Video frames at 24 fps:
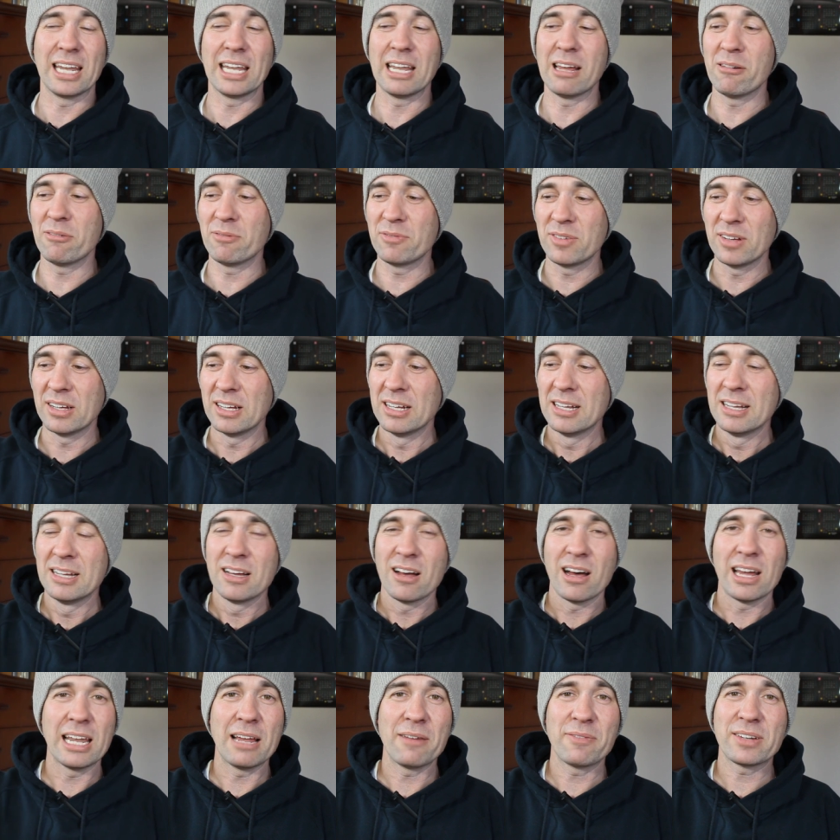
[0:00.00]
I love,
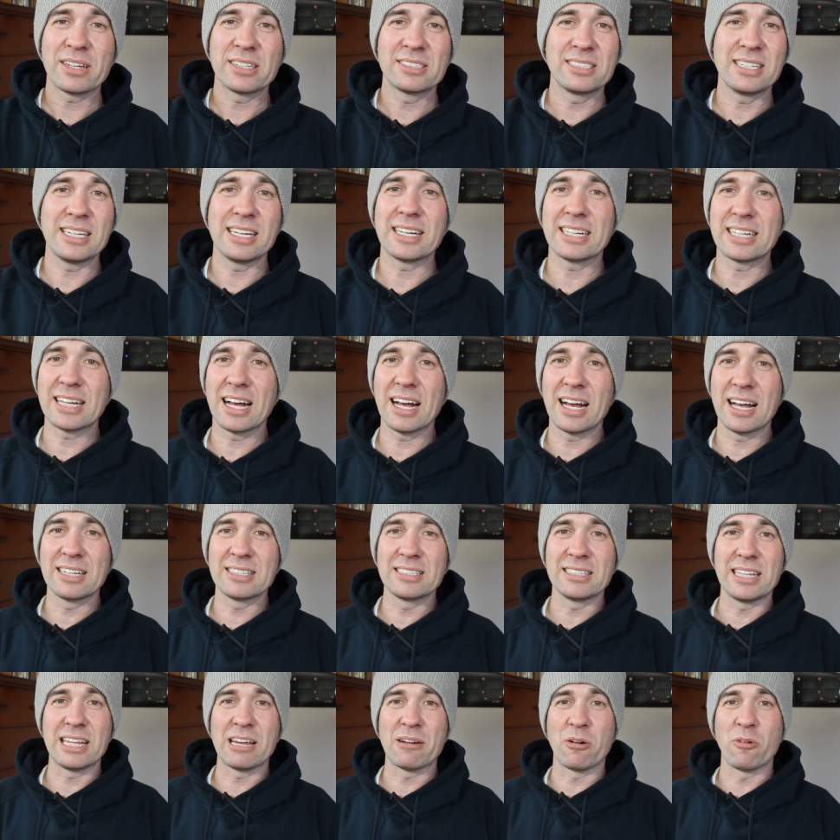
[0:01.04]
I love seeing
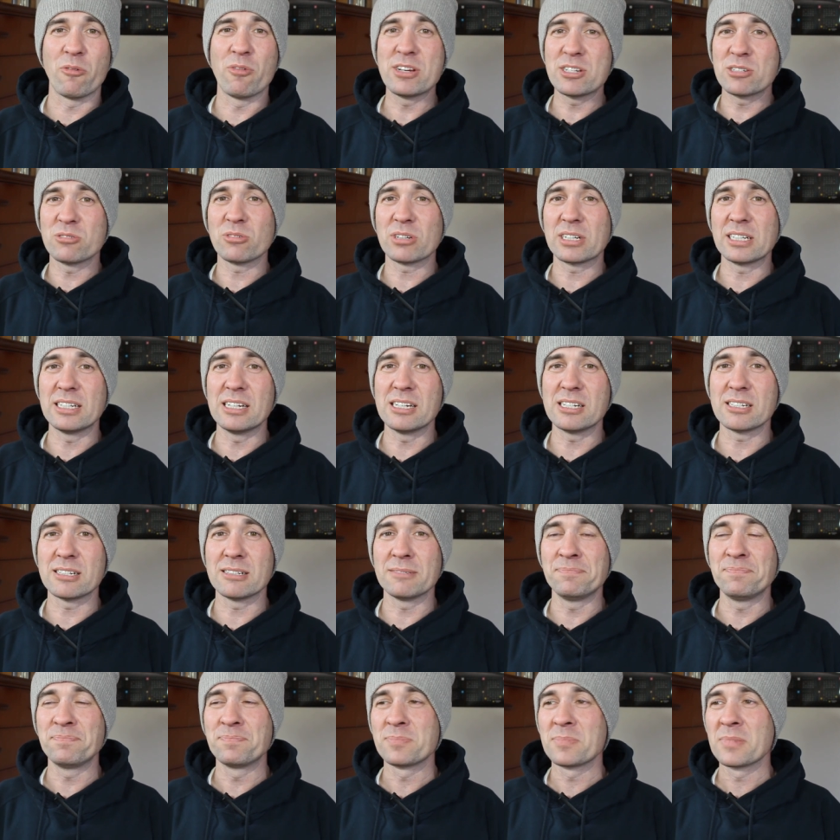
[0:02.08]
cars in their original
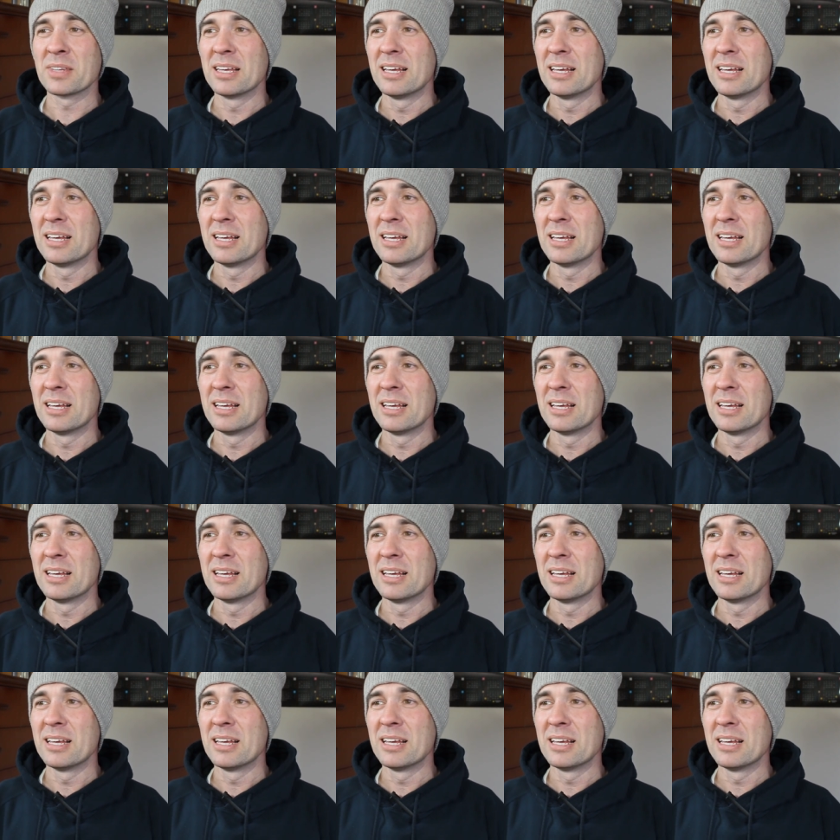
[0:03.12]
condition.